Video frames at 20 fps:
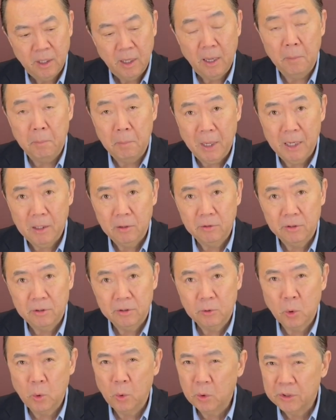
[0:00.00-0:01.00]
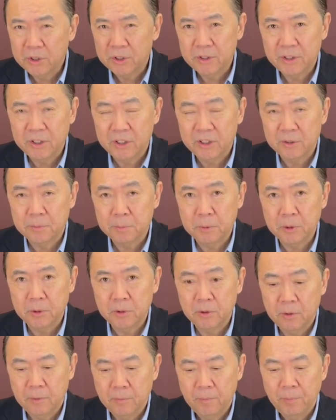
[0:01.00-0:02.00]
amount, quarter teaspoon,